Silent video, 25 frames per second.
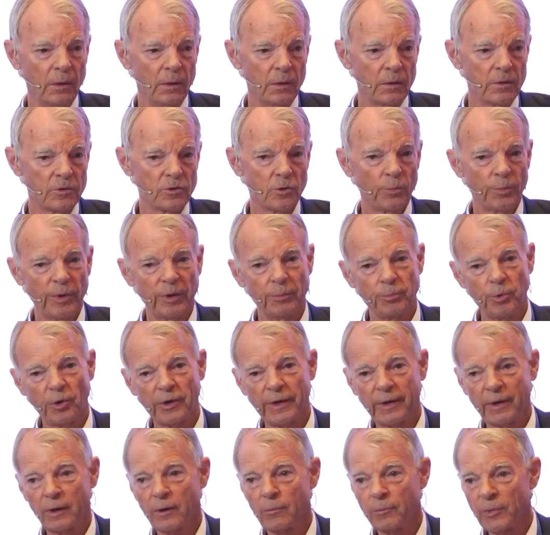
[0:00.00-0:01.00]
So people
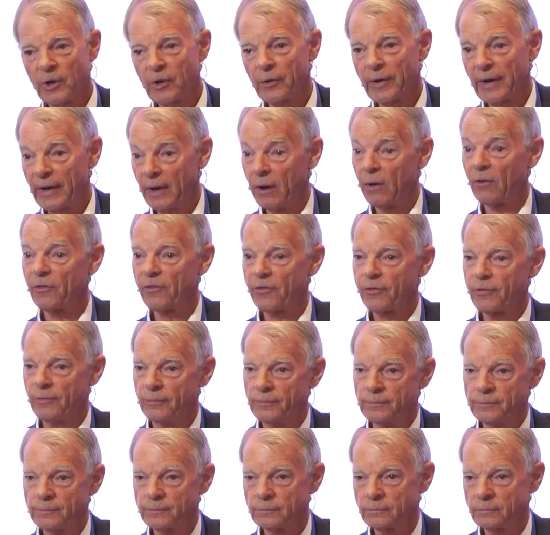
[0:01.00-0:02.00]
care about health,
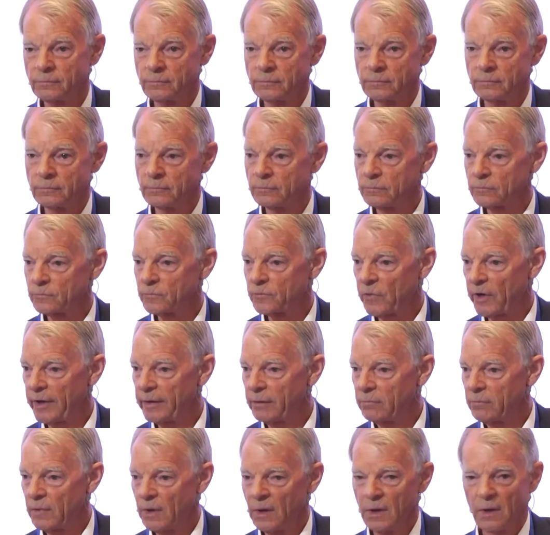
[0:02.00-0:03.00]

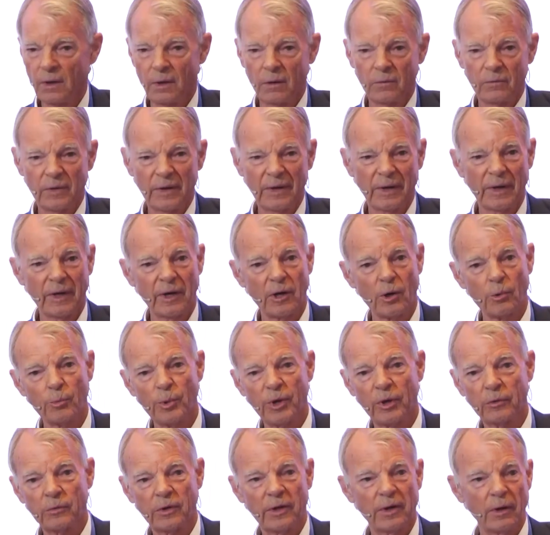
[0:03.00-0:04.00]
right? They care
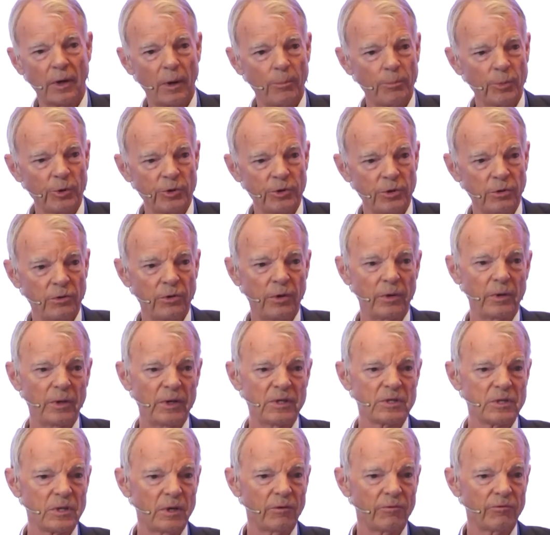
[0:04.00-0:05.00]
about the opportunity
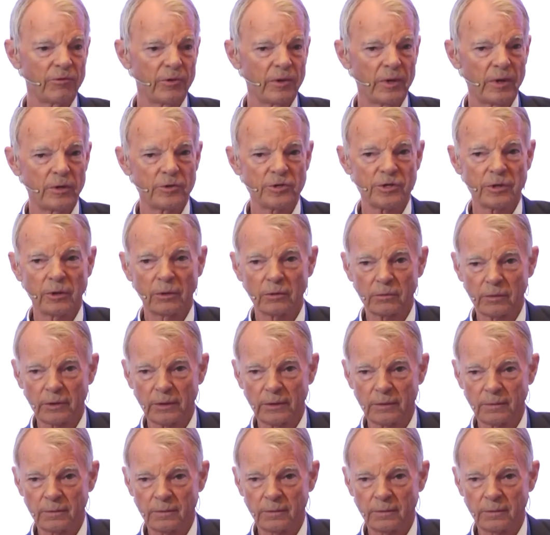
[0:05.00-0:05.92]
set for their children.